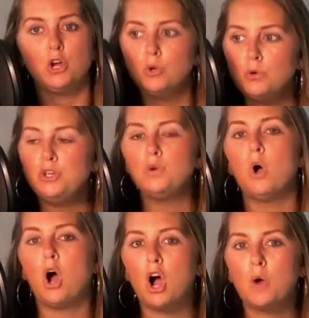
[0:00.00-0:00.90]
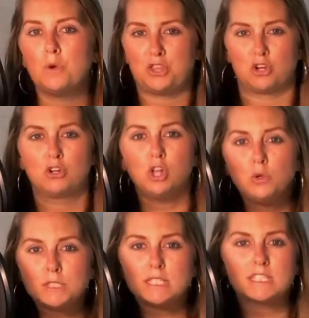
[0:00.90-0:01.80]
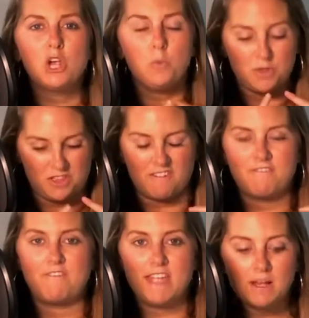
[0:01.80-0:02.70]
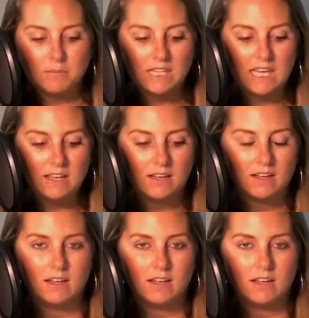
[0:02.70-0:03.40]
who you are with your closest, with your family.